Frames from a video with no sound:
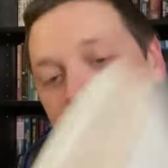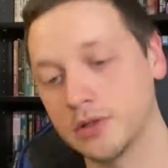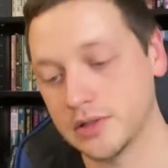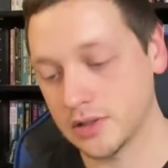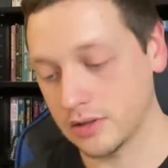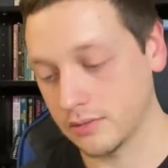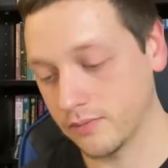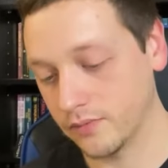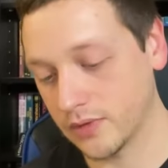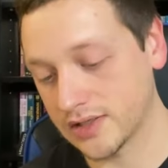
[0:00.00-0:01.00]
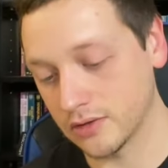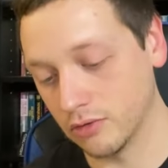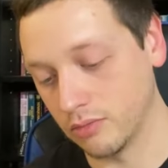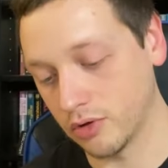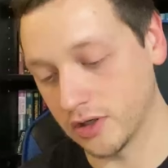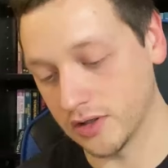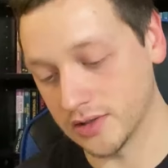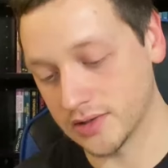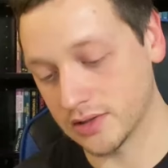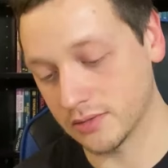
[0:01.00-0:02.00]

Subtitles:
but that's the whole point of these.